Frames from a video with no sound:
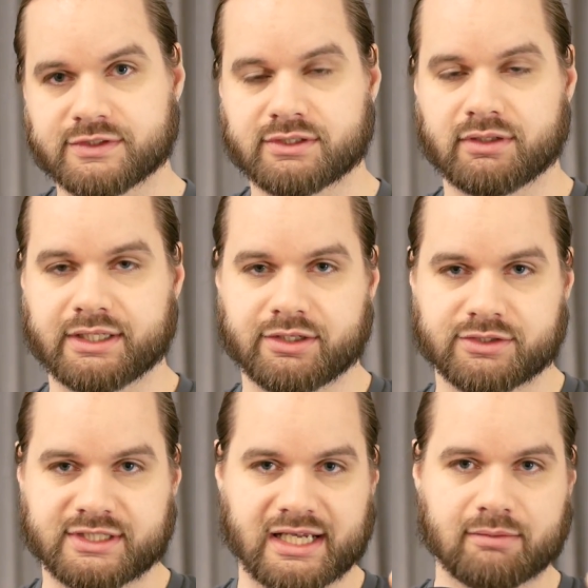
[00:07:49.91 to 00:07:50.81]
So like
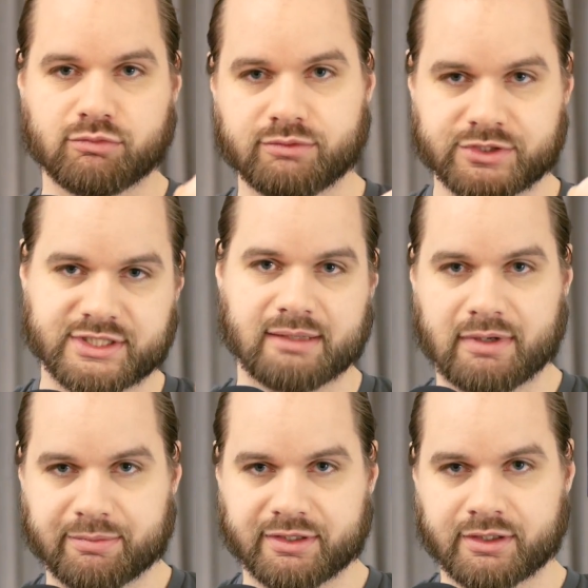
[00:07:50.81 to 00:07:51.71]
your stab
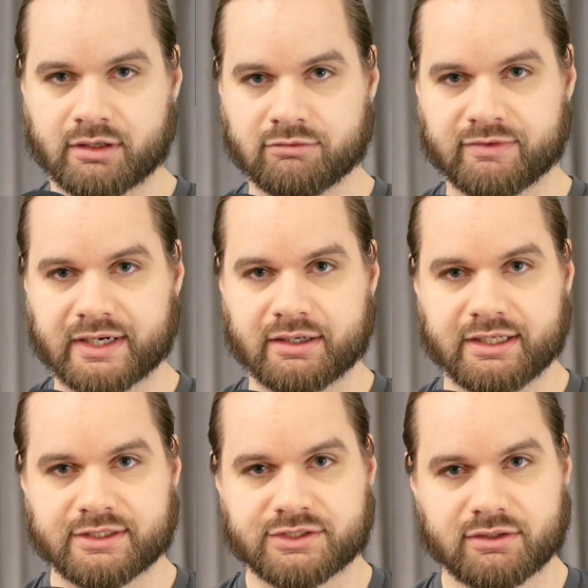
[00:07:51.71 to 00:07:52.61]
weapon, your alt fire
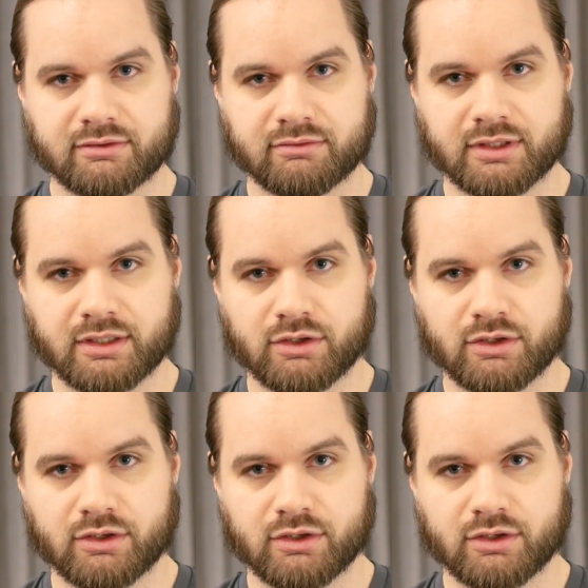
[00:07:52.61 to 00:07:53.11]
is to